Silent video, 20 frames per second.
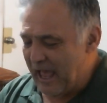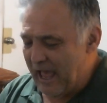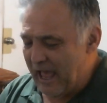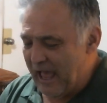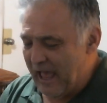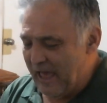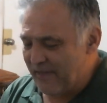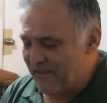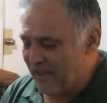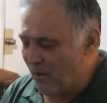
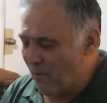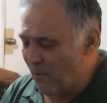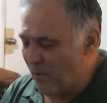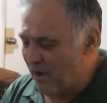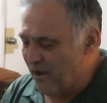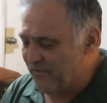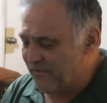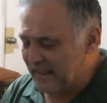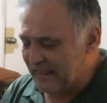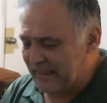and I
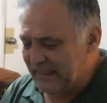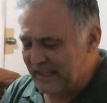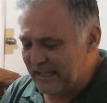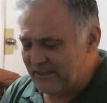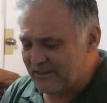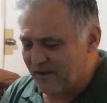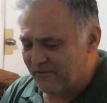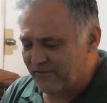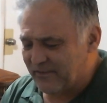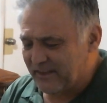want the length
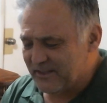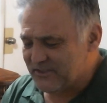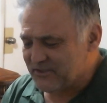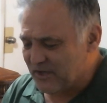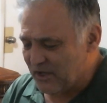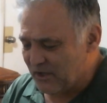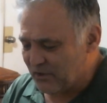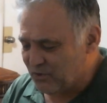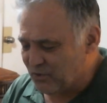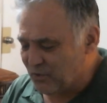of
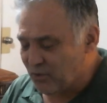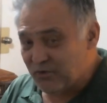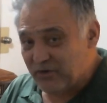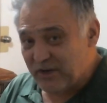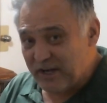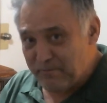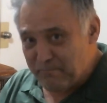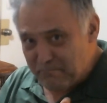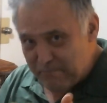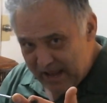this to
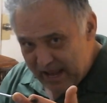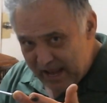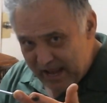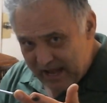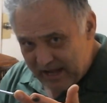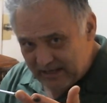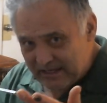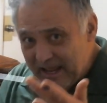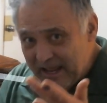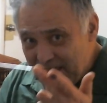
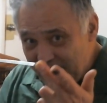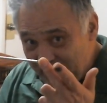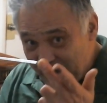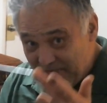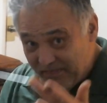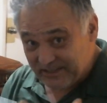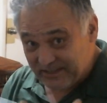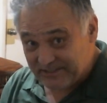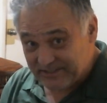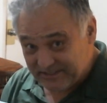remain
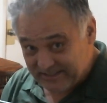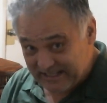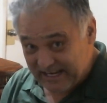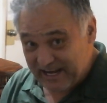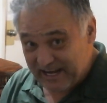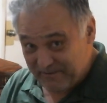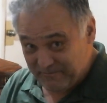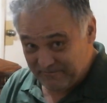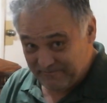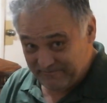the
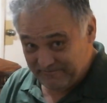same,